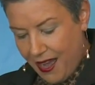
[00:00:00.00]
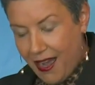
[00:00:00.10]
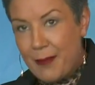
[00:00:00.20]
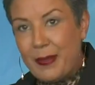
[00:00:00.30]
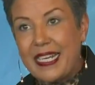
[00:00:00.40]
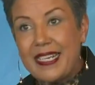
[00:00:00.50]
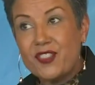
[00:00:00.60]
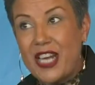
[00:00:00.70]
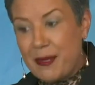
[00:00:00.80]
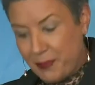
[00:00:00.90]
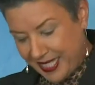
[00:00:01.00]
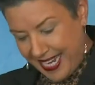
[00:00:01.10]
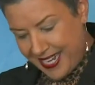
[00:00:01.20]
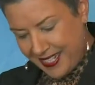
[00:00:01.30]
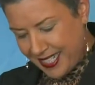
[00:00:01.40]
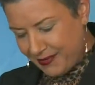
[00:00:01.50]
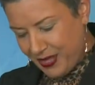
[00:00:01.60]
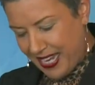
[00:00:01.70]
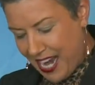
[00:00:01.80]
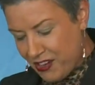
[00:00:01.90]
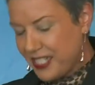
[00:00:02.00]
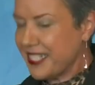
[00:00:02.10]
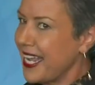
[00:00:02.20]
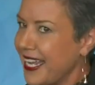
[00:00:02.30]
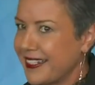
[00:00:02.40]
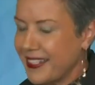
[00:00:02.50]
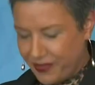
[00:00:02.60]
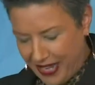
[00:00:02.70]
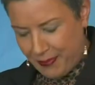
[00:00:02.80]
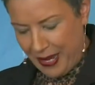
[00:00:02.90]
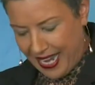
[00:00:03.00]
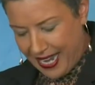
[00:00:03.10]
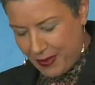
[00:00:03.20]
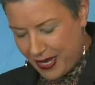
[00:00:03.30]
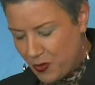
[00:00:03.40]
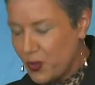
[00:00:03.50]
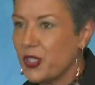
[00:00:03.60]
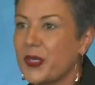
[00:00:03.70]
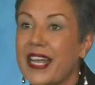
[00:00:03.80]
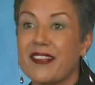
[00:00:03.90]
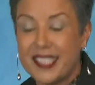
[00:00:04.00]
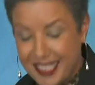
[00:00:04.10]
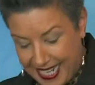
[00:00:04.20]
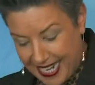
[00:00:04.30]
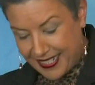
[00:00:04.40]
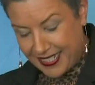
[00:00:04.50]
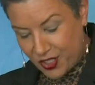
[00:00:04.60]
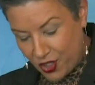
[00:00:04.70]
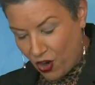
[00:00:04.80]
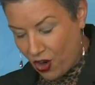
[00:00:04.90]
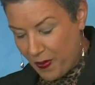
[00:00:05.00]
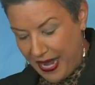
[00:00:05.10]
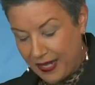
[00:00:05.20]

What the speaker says: I believe Jake Bezant, the current candidate for Upper Harbour, will do an outstanding job,